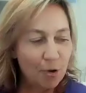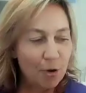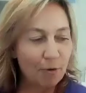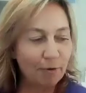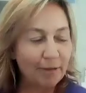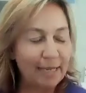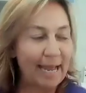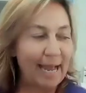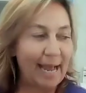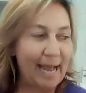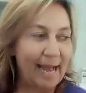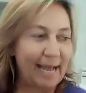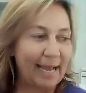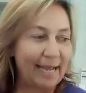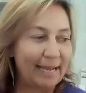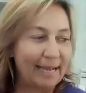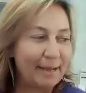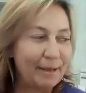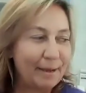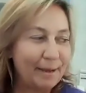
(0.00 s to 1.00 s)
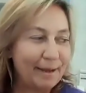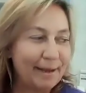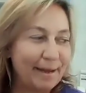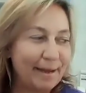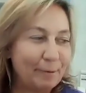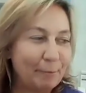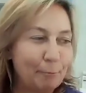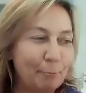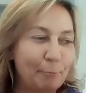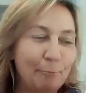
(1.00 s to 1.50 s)
okay,
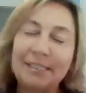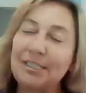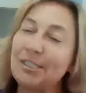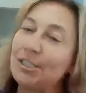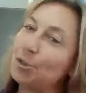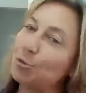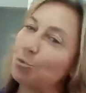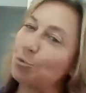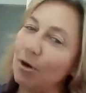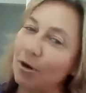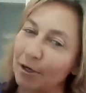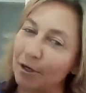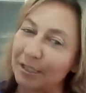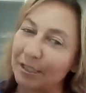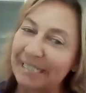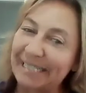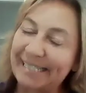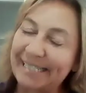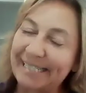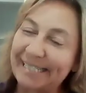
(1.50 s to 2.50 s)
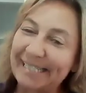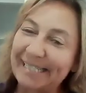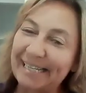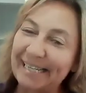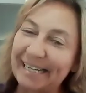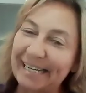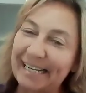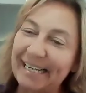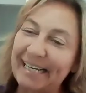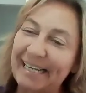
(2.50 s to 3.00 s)
which is worse?
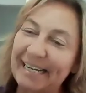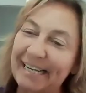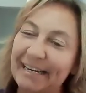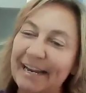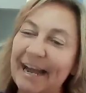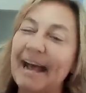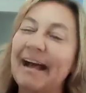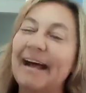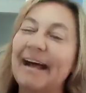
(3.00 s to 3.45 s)
You know